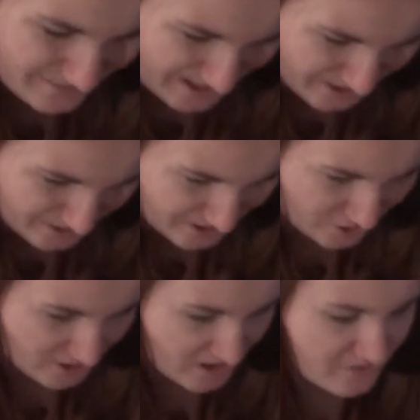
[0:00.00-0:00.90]
holiday
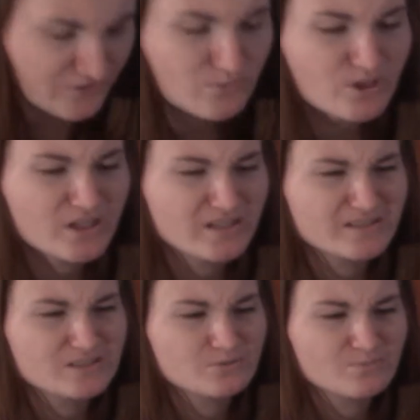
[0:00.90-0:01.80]
card. If you wanted
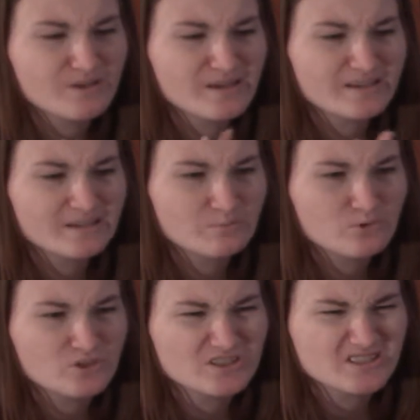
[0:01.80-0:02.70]
to make it
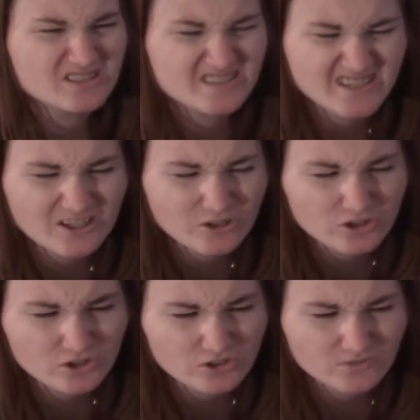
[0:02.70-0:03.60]
more
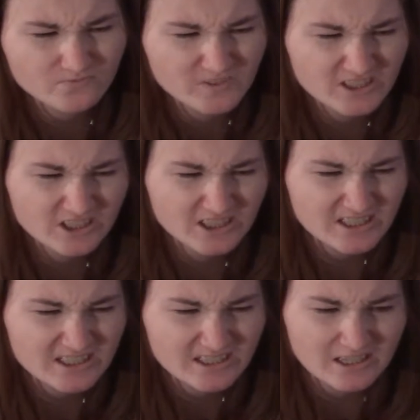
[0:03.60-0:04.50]
stickle
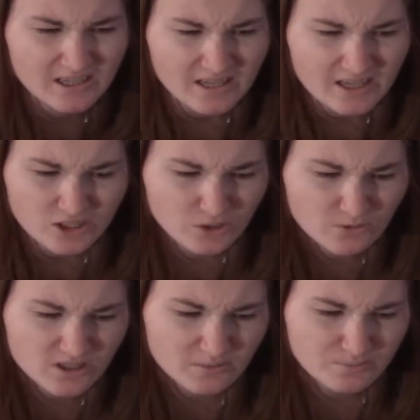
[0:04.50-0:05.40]
feeling and you
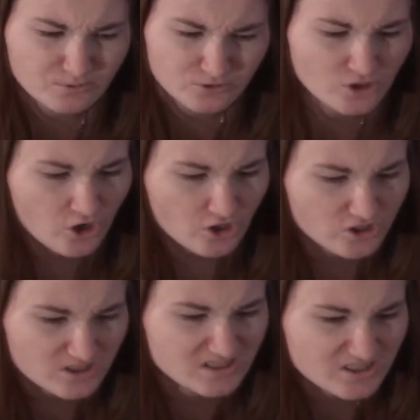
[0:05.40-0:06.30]
want to put all the
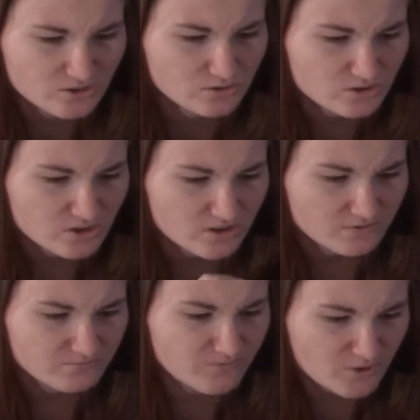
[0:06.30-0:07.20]
stickles,
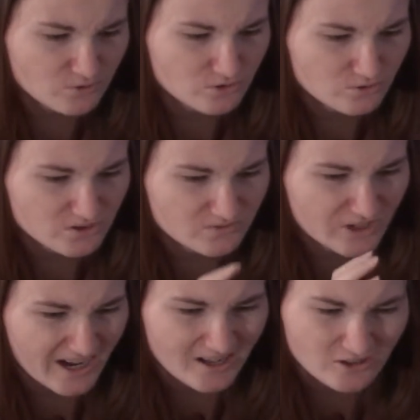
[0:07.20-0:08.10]
photos of your
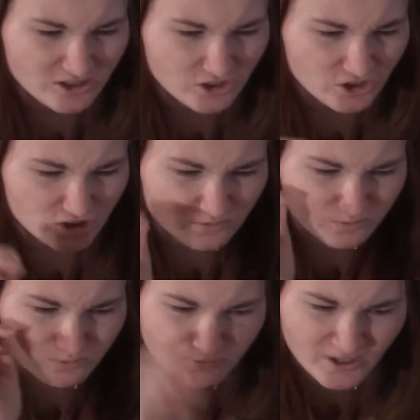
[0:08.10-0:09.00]
holiday cards
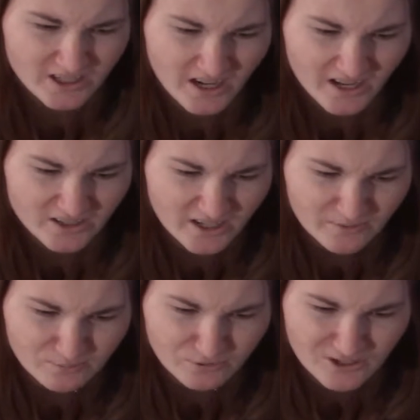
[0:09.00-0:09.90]
right on
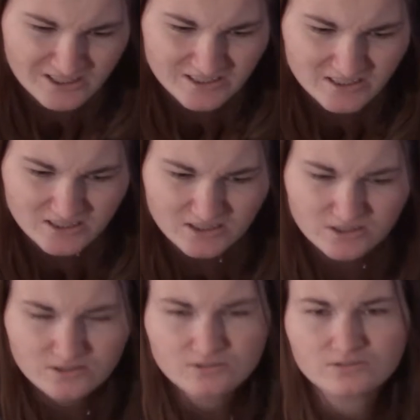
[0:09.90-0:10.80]
that
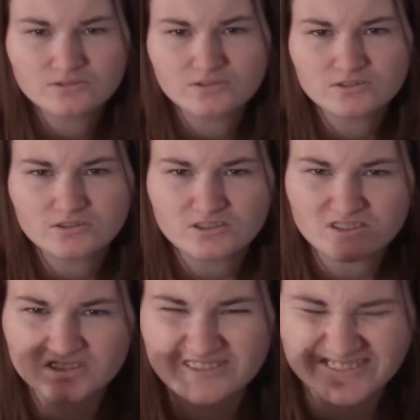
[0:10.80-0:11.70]
present
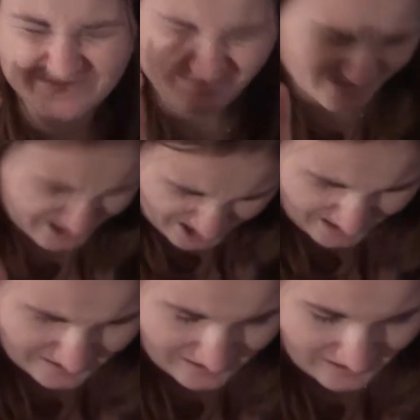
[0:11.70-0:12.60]

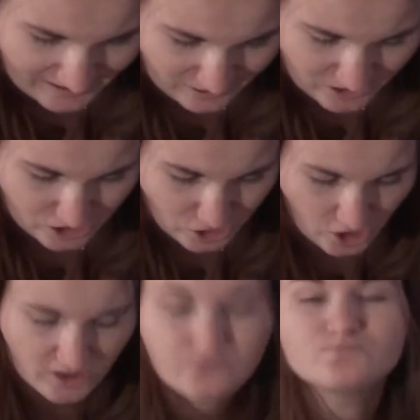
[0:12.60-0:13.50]
Check that out. It's
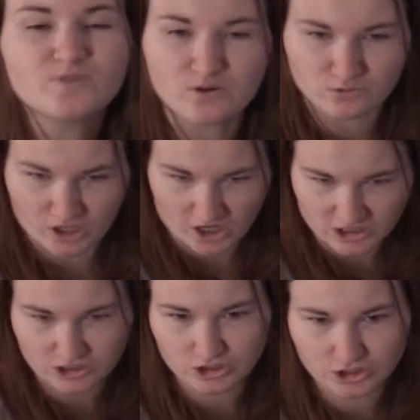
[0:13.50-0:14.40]
called
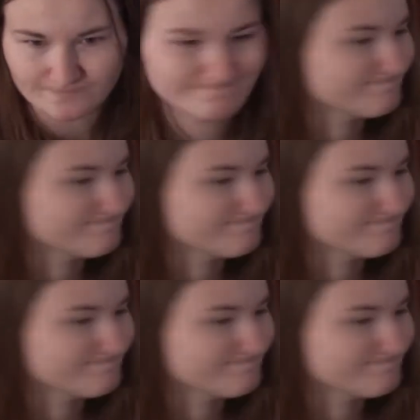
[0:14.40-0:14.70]
Photage.